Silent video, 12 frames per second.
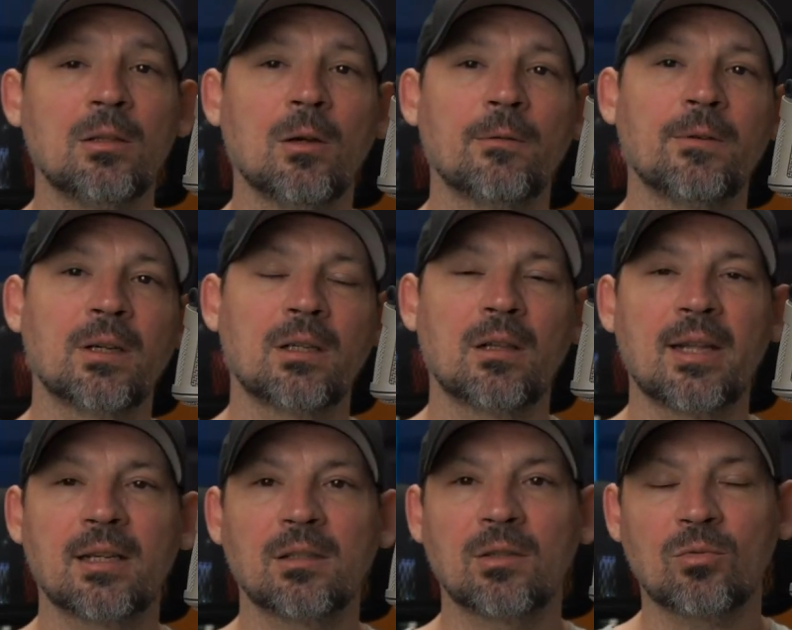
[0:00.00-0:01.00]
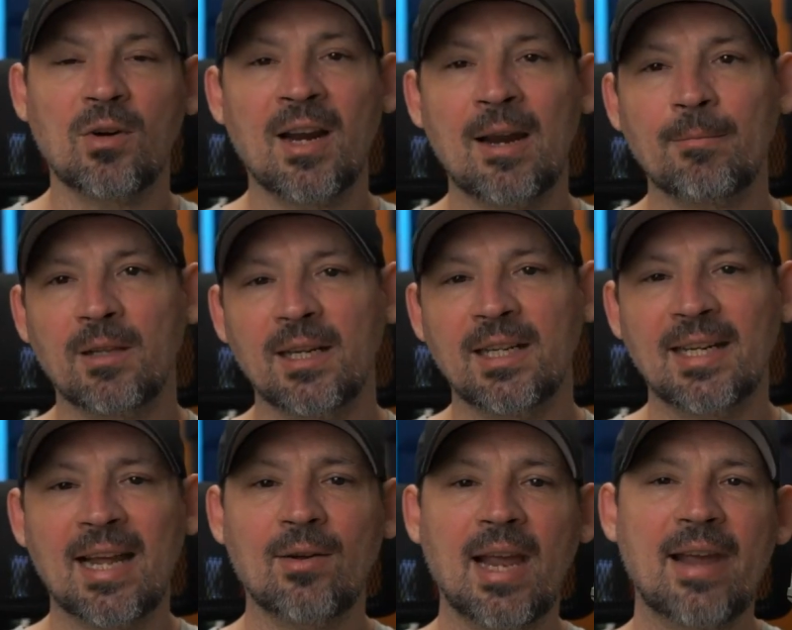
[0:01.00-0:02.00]
Don't forget to like and subscribe.
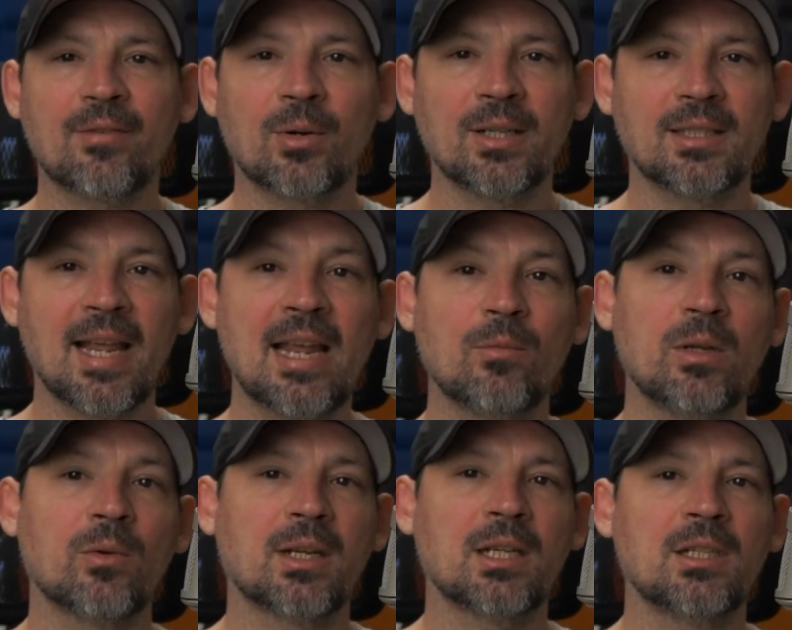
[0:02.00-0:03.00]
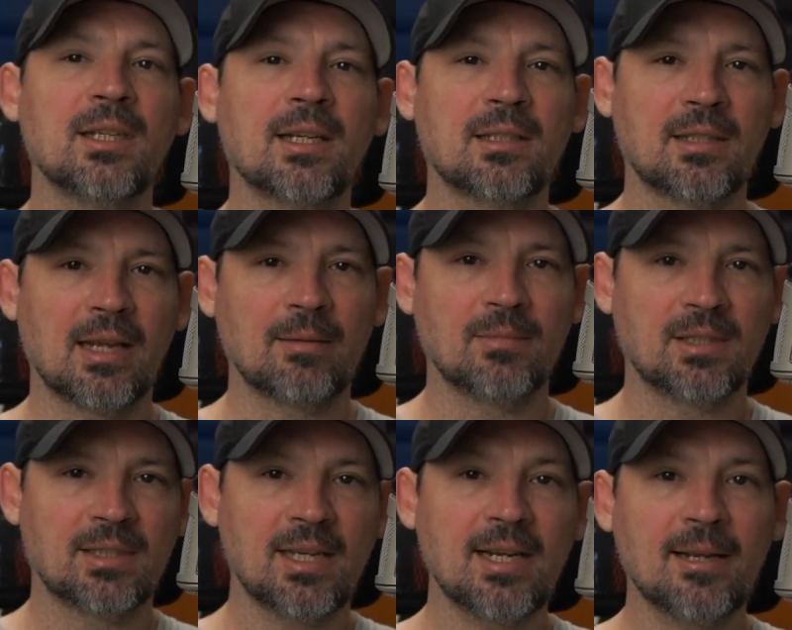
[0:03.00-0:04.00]
Lightning out. Have a great day. We will catch you next time.
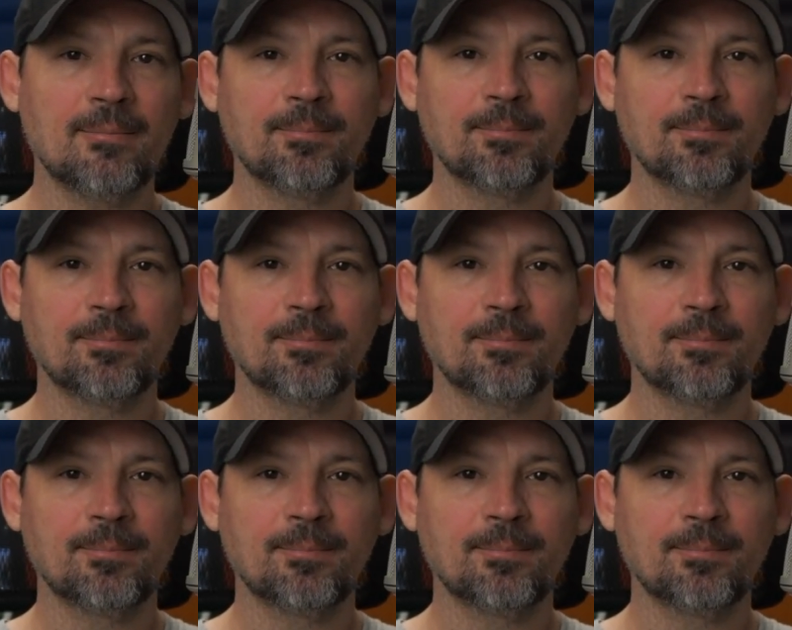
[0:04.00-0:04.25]
See ya.